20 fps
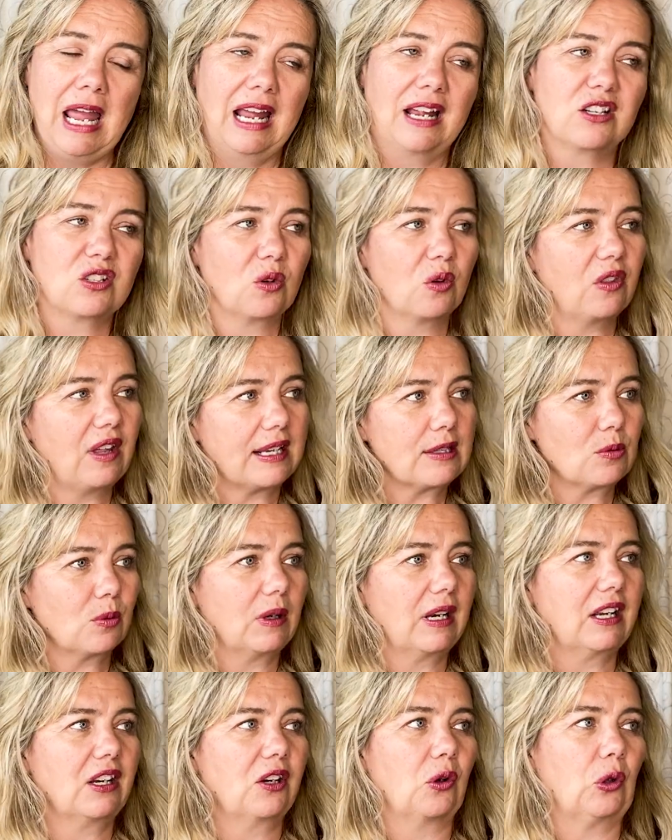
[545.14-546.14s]
And so that's
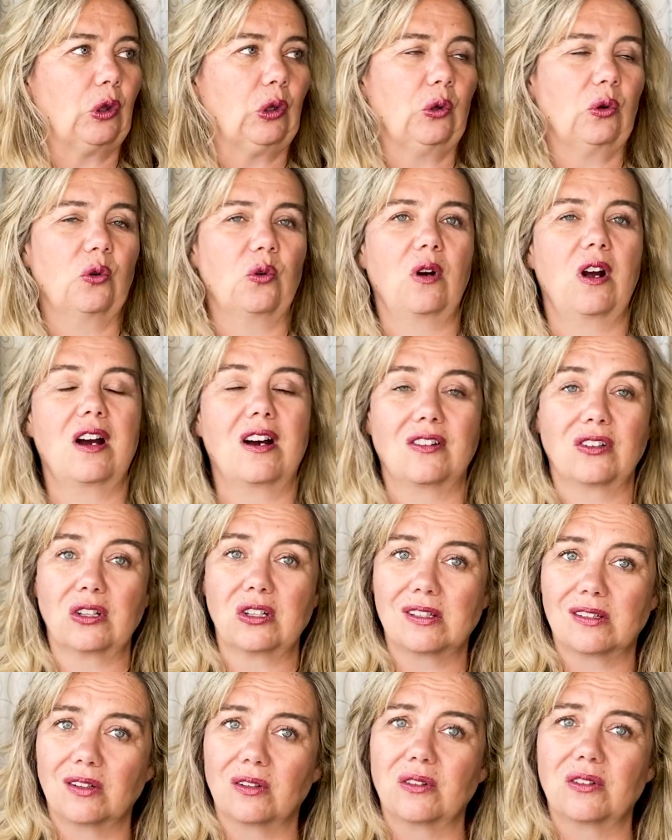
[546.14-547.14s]
what I go through on the
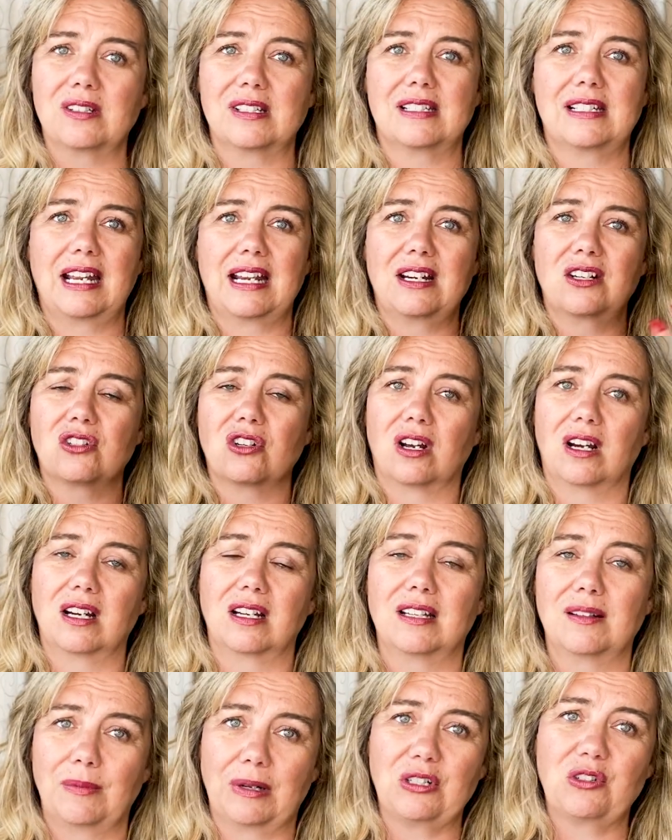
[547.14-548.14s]
third stage
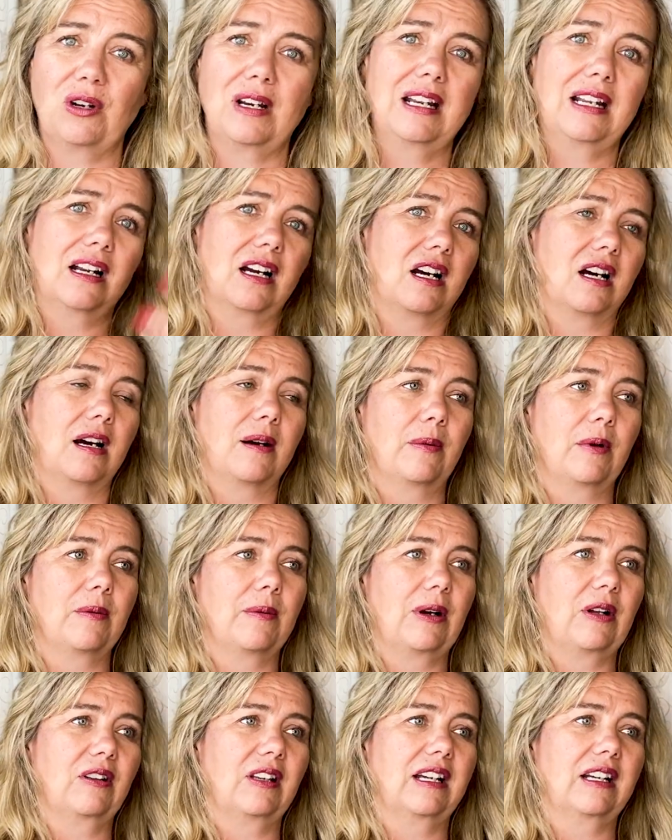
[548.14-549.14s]
in my training hub
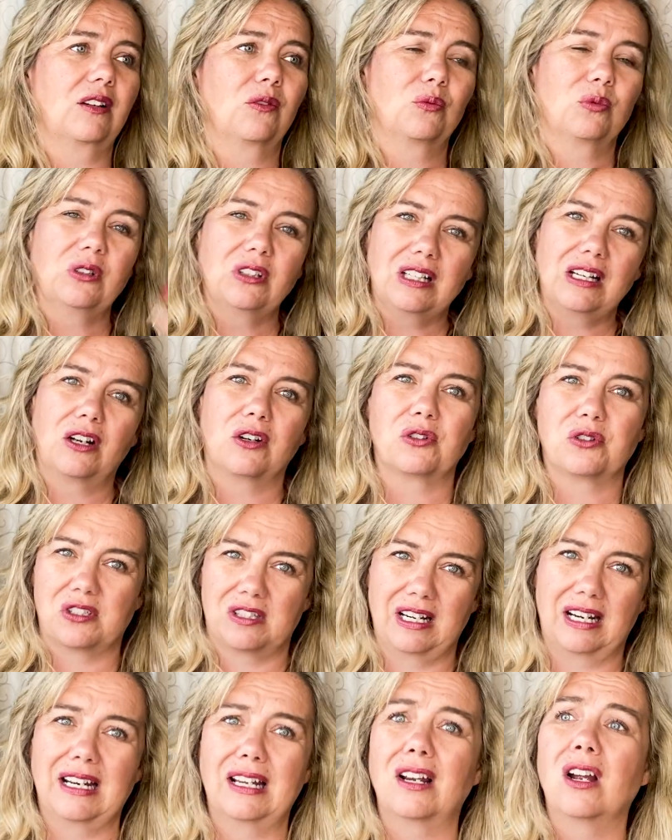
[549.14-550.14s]
about like really
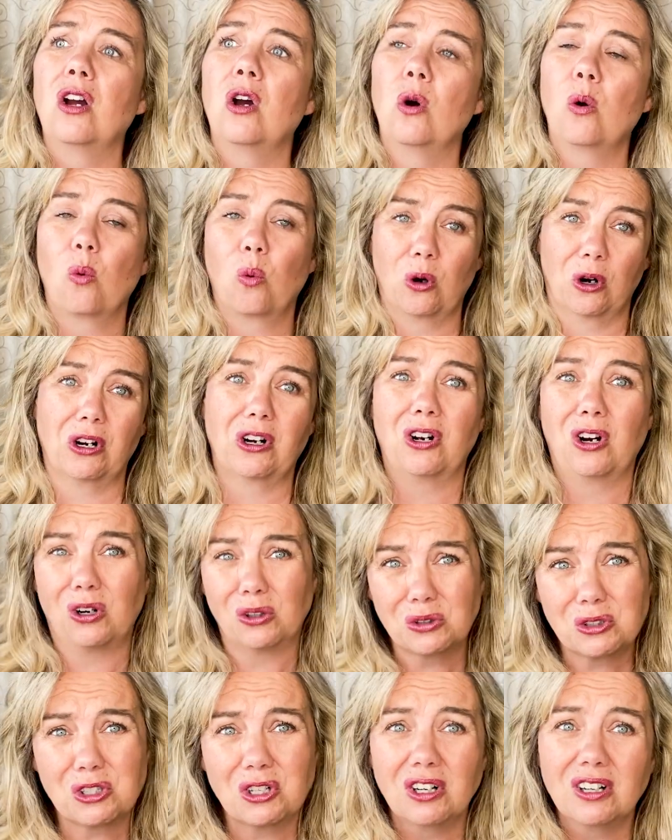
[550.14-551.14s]
understanding work
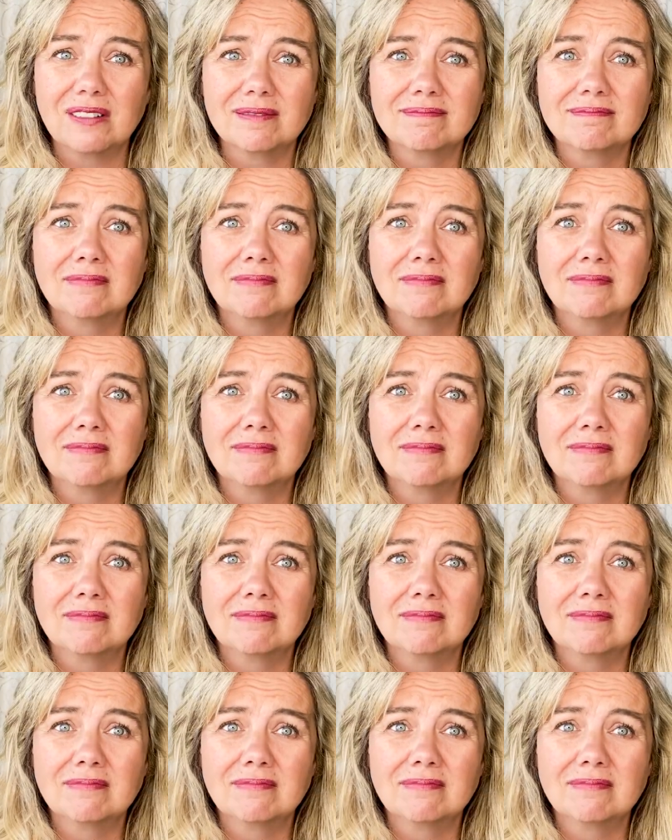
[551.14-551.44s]
culture,